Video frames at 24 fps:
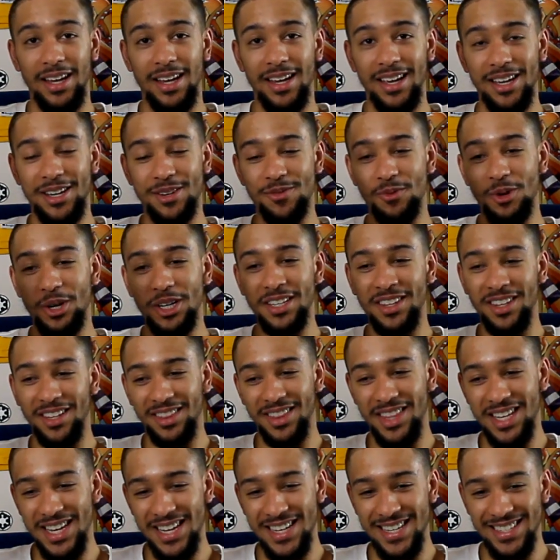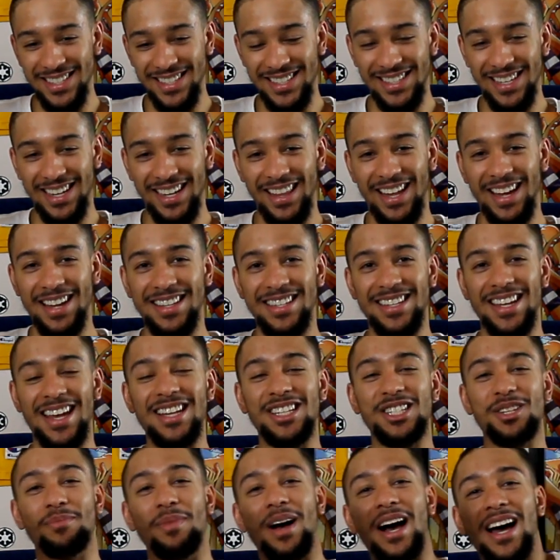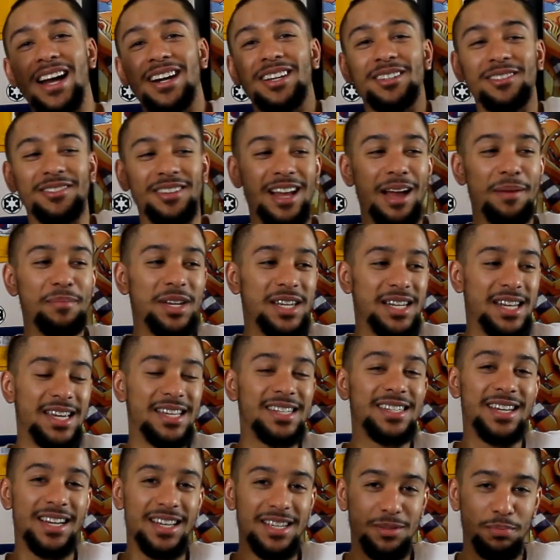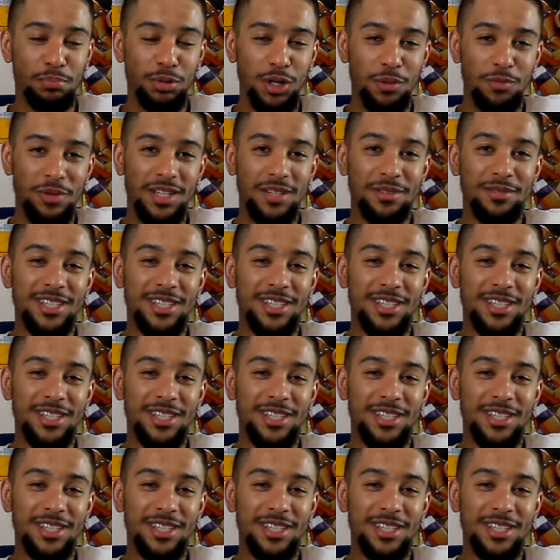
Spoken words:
And one of the things that like takes him out of, I mean, it does put him in,